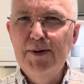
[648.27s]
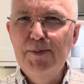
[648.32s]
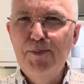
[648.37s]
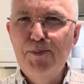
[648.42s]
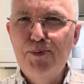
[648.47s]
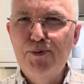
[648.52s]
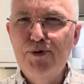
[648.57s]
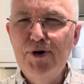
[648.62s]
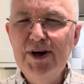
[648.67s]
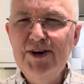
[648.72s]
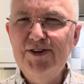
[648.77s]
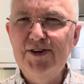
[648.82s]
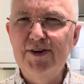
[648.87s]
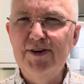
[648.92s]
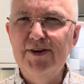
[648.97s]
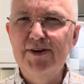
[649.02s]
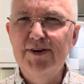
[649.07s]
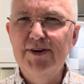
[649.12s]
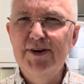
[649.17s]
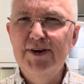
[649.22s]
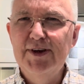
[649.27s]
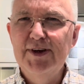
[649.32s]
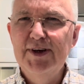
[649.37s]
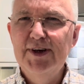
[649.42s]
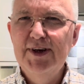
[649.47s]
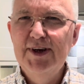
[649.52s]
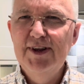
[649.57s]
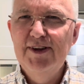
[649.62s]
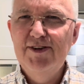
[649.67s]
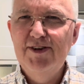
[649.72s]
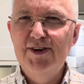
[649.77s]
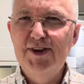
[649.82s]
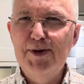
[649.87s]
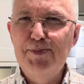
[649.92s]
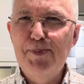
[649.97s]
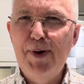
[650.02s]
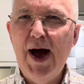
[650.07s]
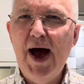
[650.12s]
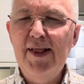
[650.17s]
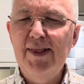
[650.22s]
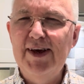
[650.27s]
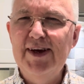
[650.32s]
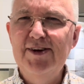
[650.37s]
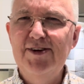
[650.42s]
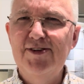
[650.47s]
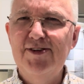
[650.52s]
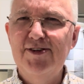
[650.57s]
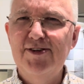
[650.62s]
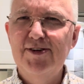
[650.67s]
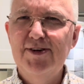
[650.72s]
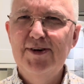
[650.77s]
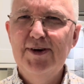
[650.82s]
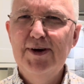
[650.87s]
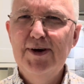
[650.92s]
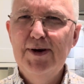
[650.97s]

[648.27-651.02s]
prison to the palace